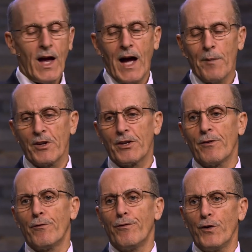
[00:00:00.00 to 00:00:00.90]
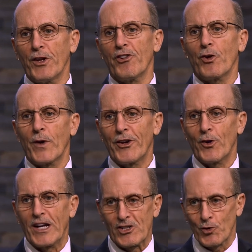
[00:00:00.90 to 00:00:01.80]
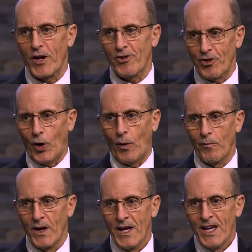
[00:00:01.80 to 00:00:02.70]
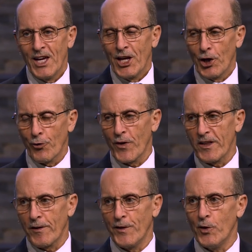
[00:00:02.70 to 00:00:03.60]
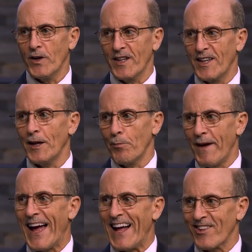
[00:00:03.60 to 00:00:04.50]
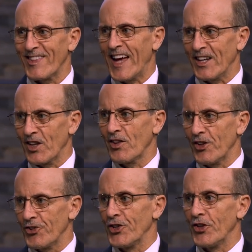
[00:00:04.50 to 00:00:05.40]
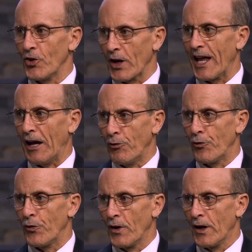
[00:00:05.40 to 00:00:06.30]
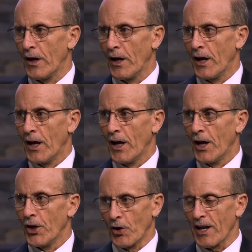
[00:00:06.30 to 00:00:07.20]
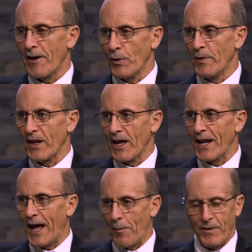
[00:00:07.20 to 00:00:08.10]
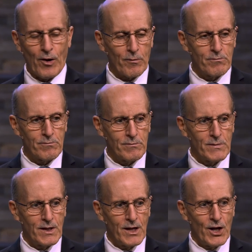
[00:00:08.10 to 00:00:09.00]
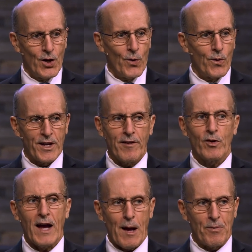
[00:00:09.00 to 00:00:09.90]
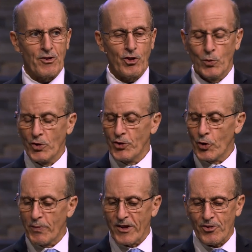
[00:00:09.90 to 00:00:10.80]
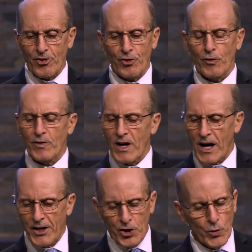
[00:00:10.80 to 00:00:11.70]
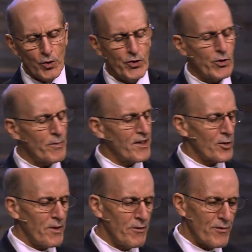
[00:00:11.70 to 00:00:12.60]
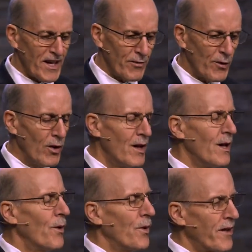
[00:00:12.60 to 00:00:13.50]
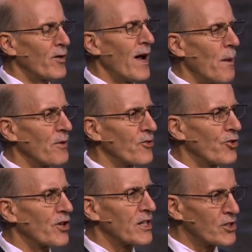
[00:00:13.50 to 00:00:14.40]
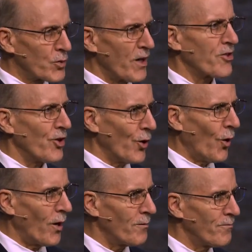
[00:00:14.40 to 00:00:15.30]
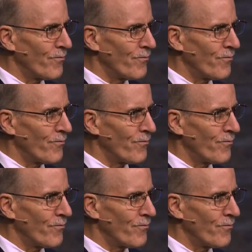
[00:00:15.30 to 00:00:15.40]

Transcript: I'm going to fully surrender and trust you. You know, friends, if you can get past that decision in your life, your life will be a lot happier. Whatever happens, you will do your best to serve God. You will do your best to be faithful. Whatever happens, you're going to trust the Lord